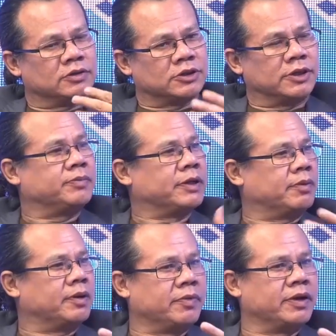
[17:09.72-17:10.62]
script
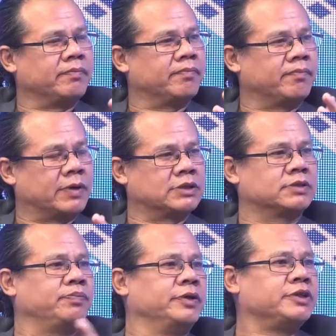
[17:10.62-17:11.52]
development plus
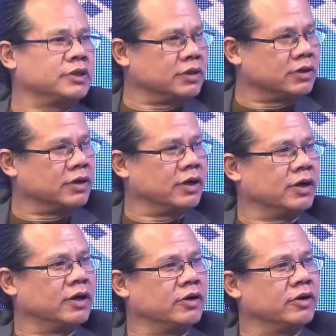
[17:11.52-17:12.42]
pitching
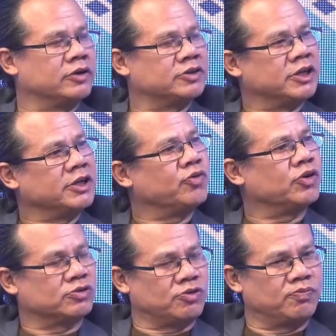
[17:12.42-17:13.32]
training
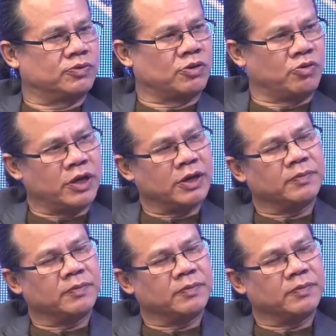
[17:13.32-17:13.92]
workshop tawi.